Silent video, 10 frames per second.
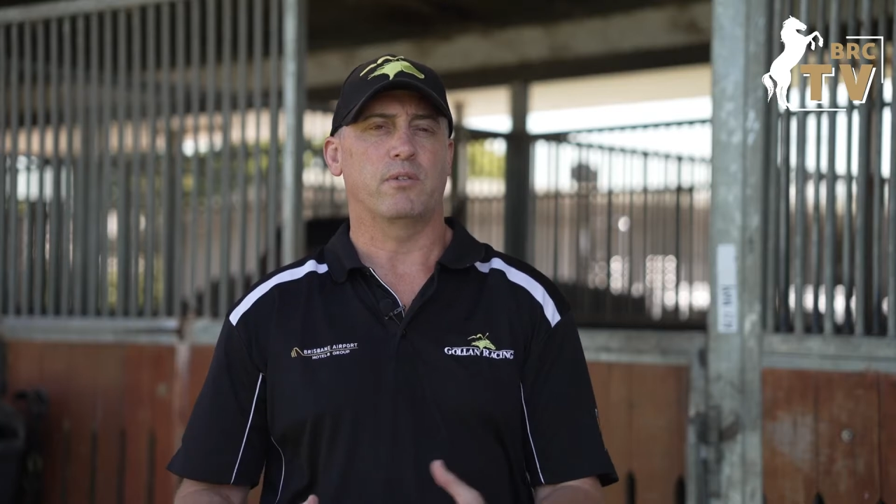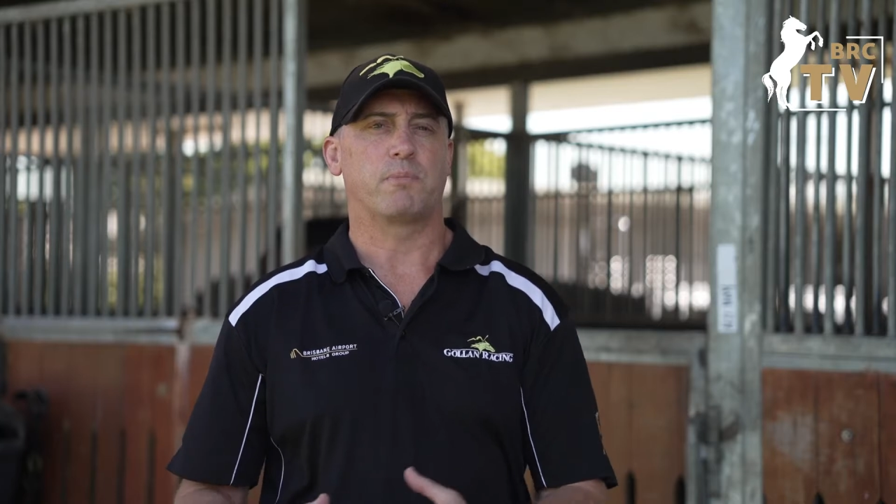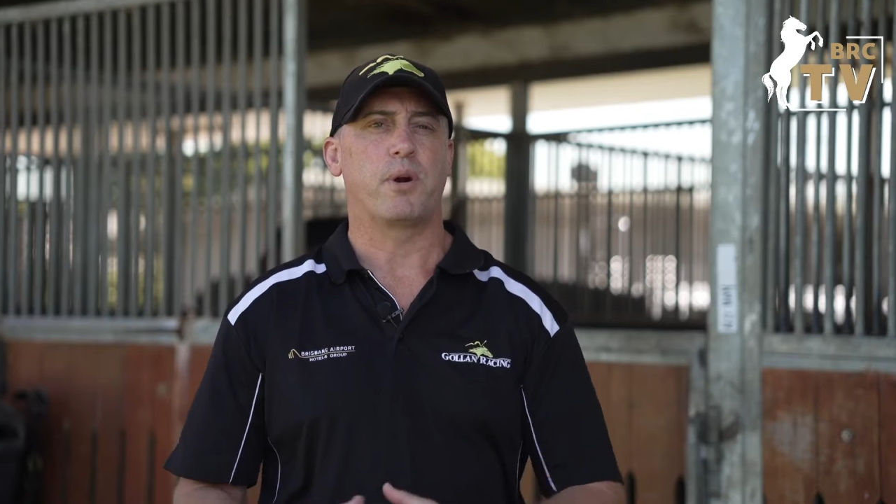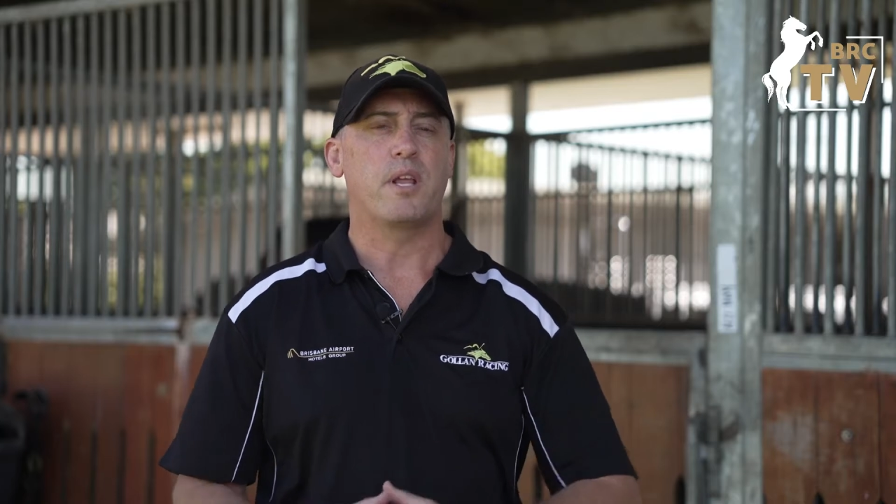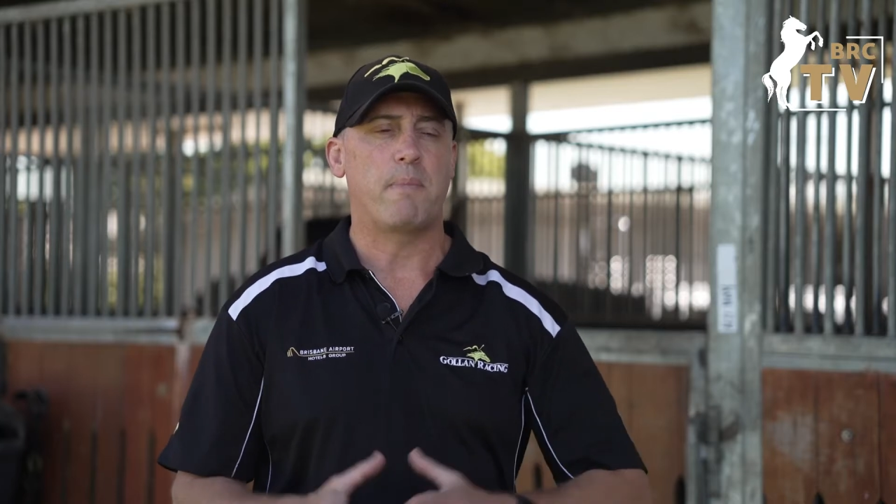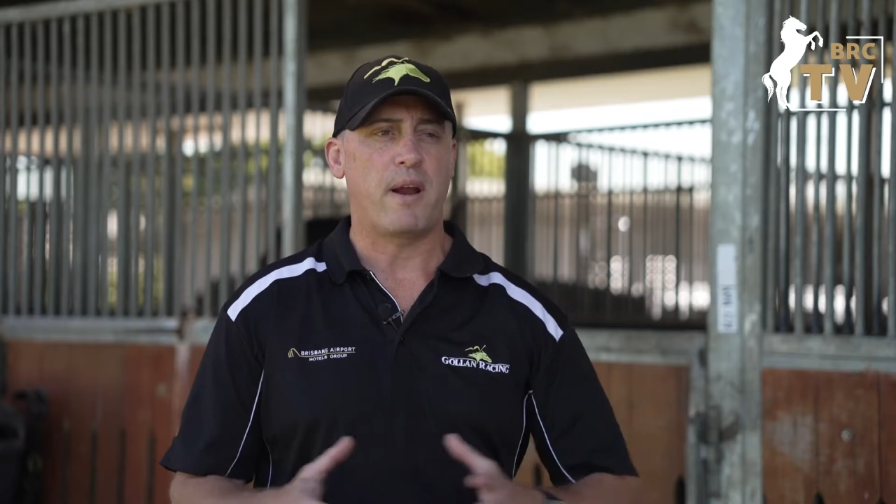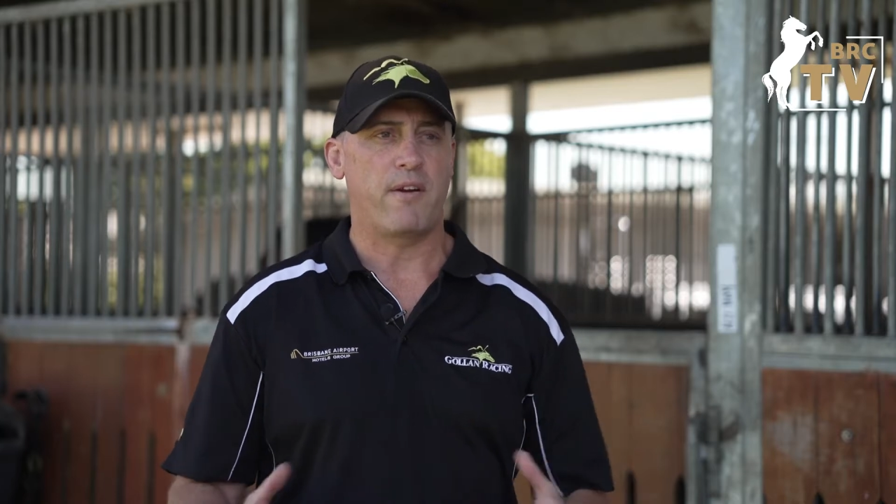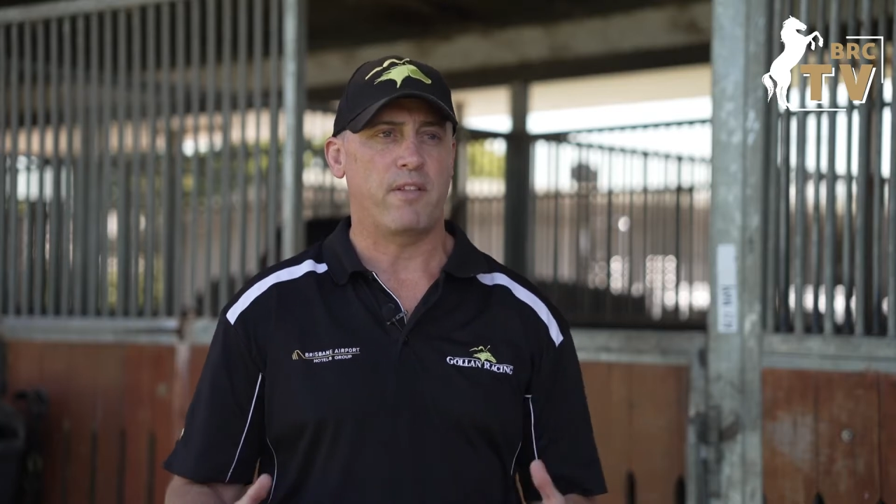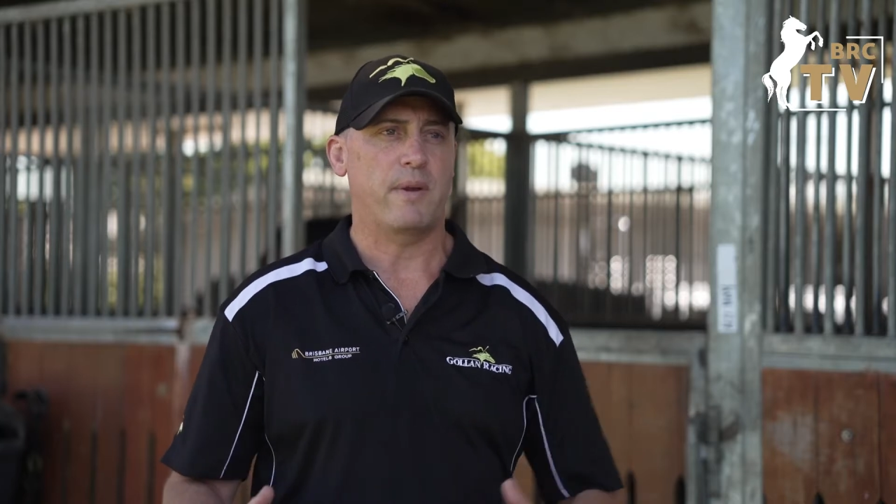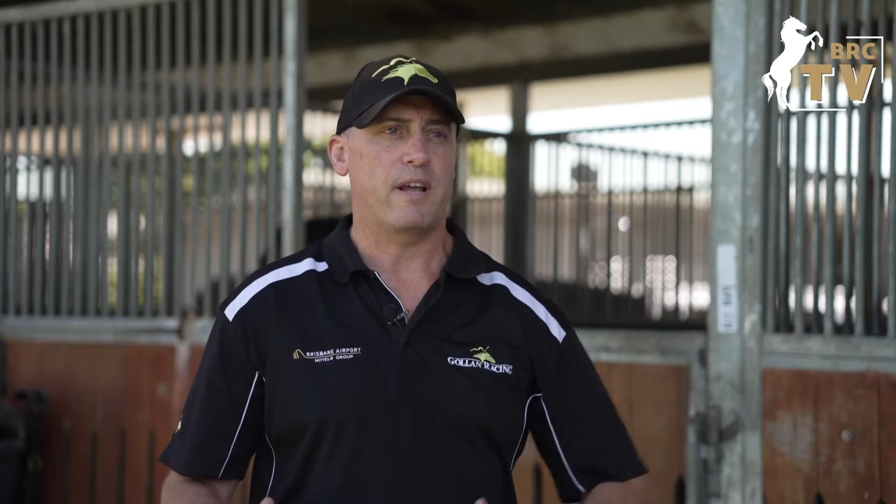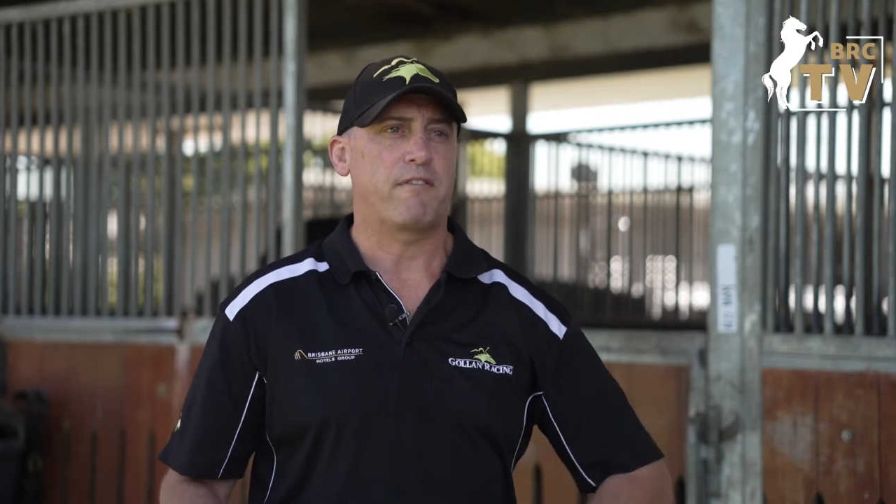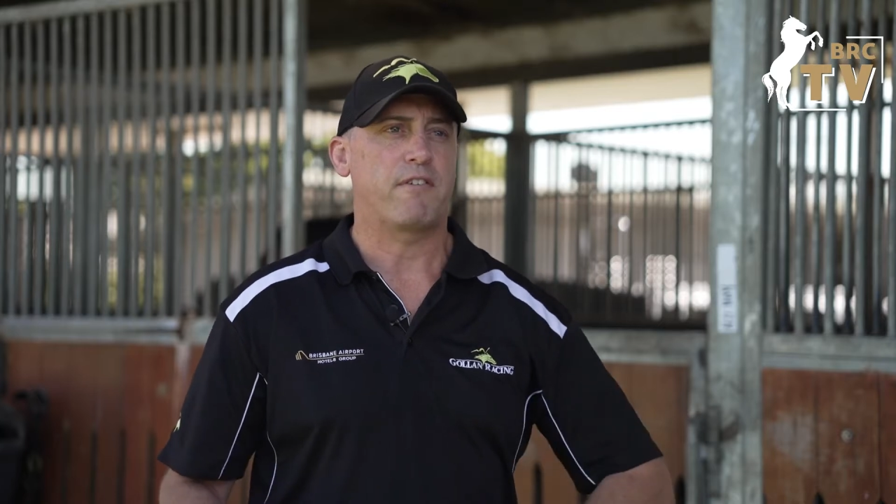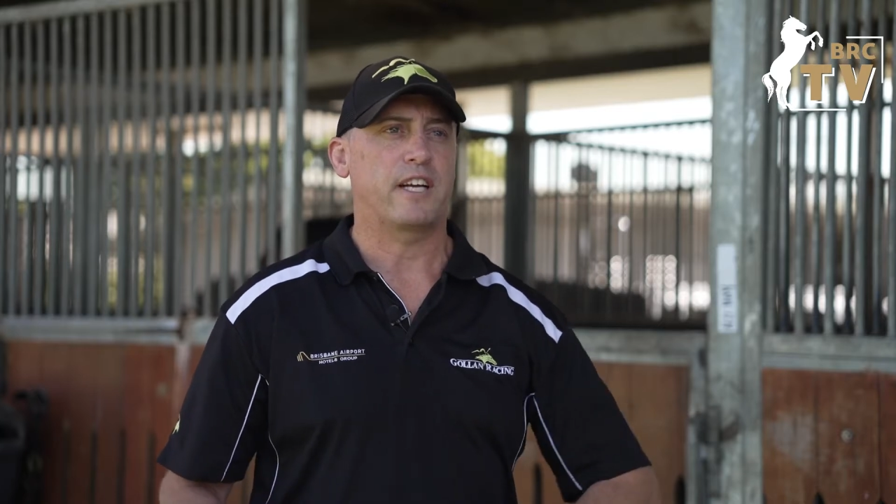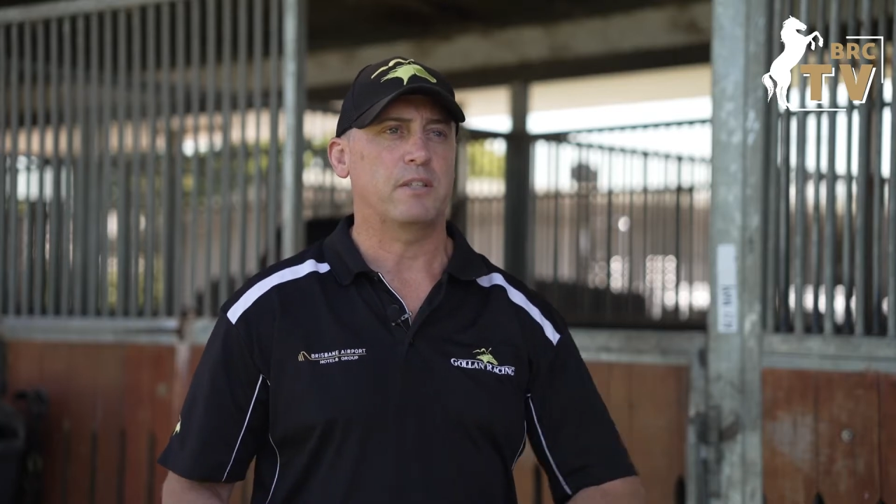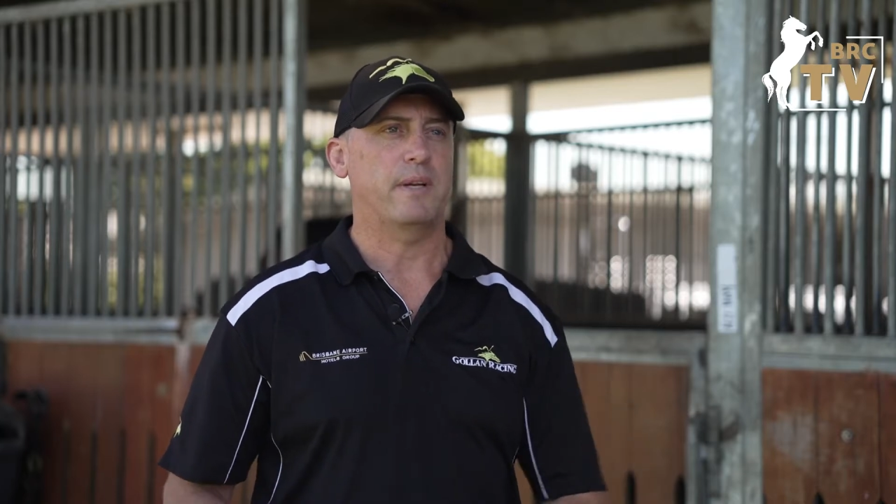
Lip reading: was pretty apparent that we had a fracture.